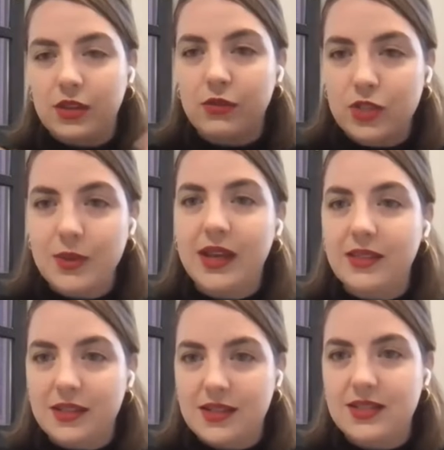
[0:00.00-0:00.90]
you're doing
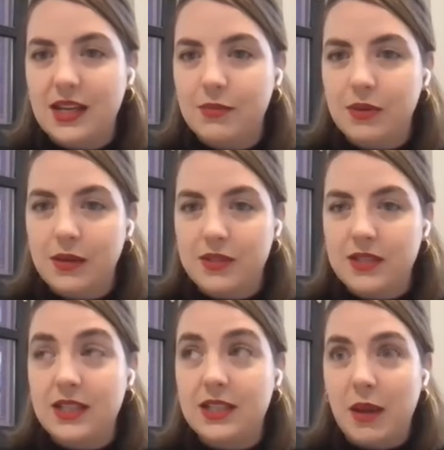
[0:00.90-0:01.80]
in the
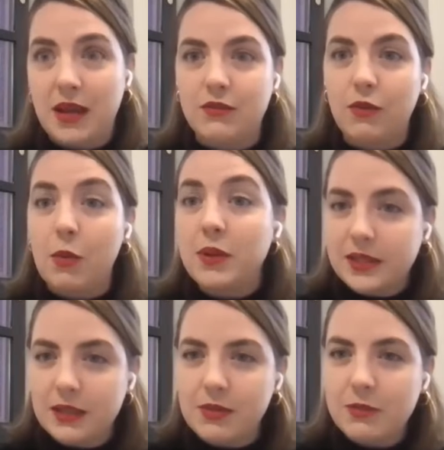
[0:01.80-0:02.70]
sustainability space from a
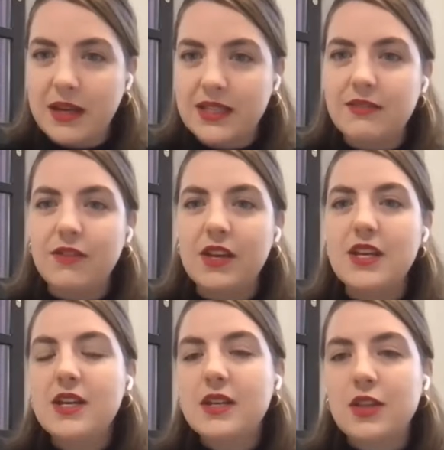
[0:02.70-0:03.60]
building perspective.
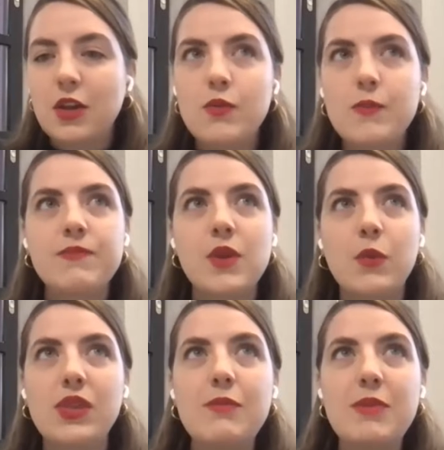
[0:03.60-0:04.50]
So
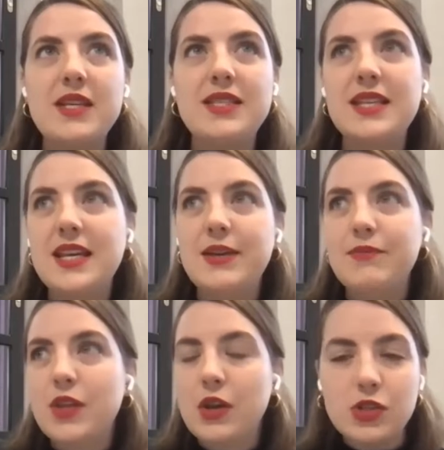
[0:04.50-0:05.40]
with
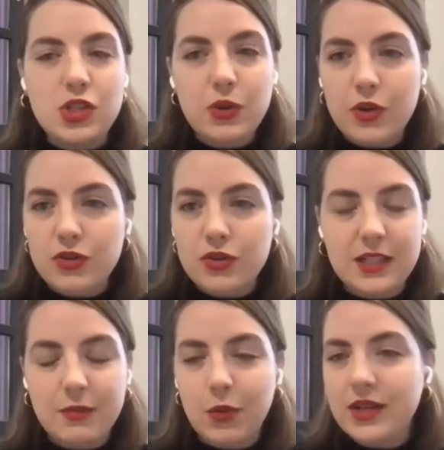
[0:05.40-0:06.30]
EPC, it's 200
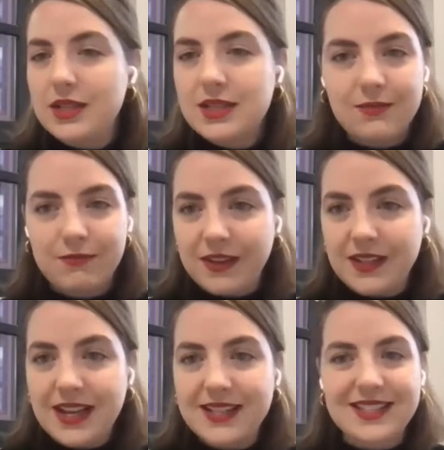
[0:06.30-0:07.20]
data points,
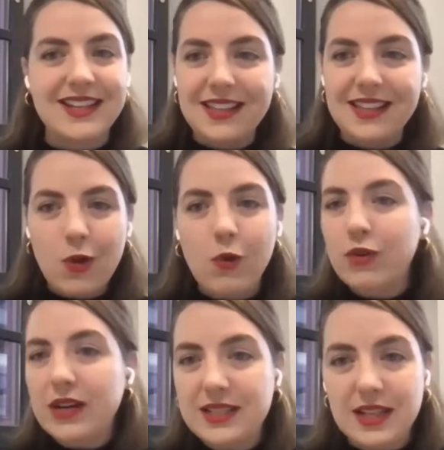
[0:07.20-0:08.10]
fantastic. They're not
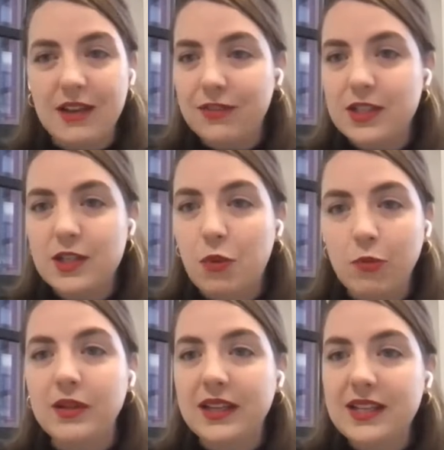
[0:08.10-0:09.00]
really surfaced
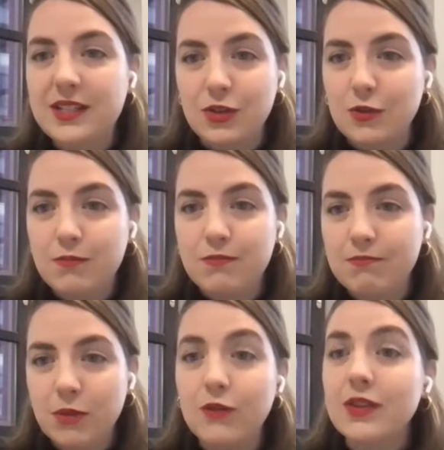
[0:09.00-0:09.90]
properly to
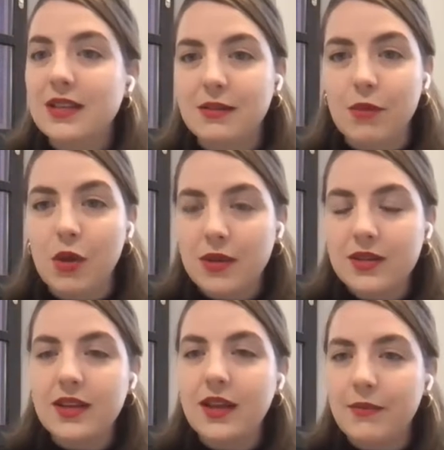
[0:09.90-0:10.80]
movers at the
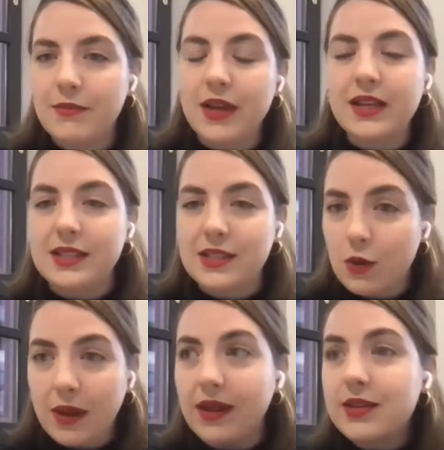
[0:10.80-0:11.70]
moment, at least
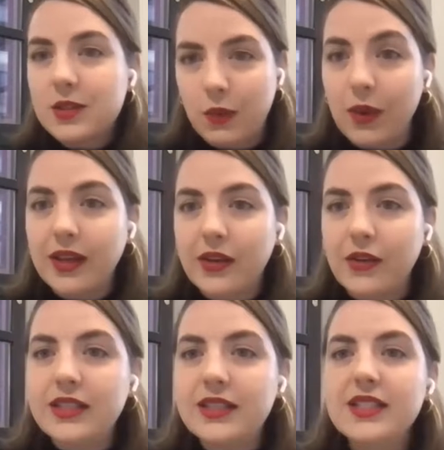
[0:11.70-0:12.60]
not by us. We're working
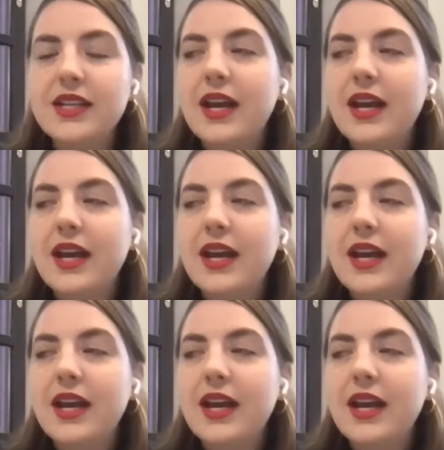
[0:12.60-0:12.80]
on it.